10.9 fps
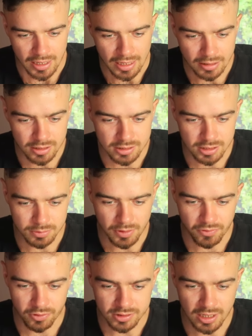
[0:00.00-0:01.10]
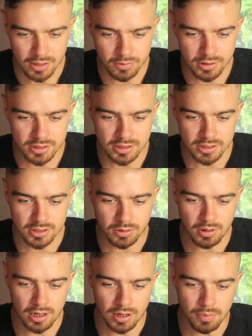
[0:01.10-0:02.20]
English is my first language, so
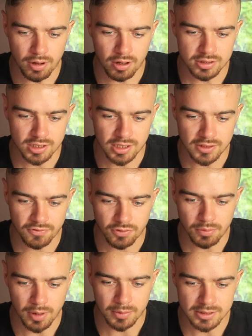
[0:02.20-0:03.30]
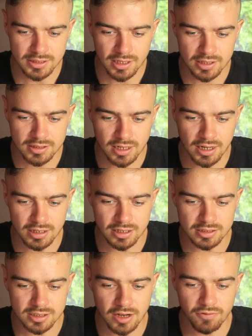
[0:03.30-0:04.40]
I apologize for my mistakes. I
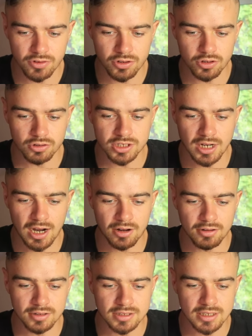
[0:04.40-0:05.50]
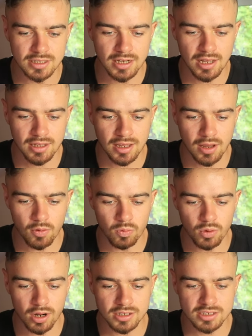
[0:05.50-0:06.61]
discovered your channel today and
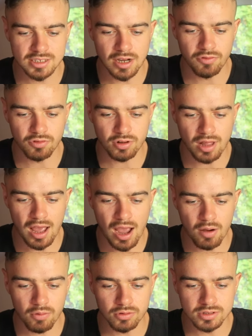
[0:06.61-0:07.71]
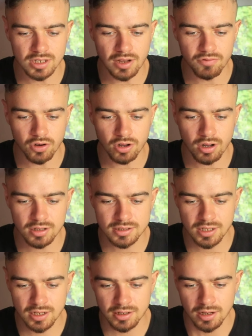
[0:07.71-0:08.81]
watched several hours of your
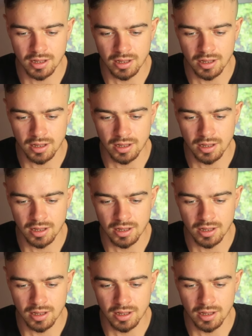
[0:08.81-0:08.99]
content.